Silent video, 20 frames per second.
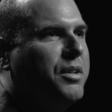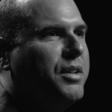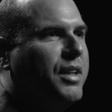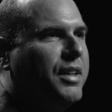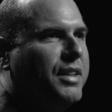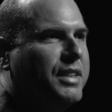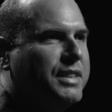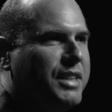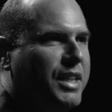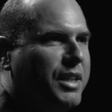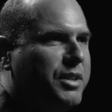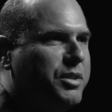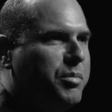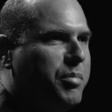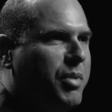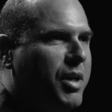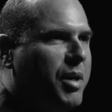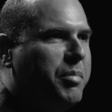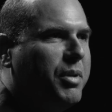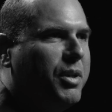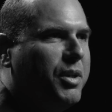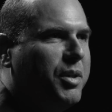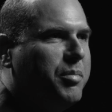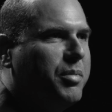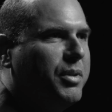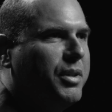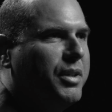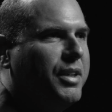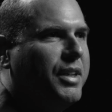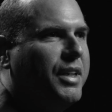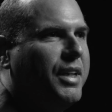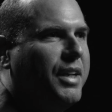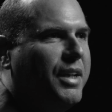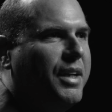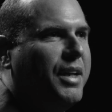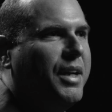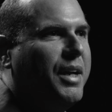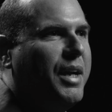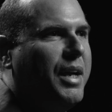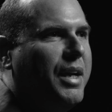I know it's not too popular, but
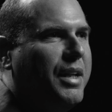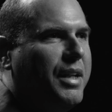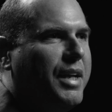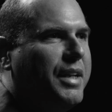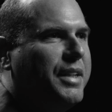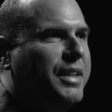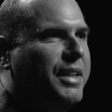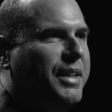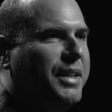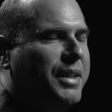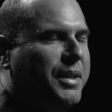I liked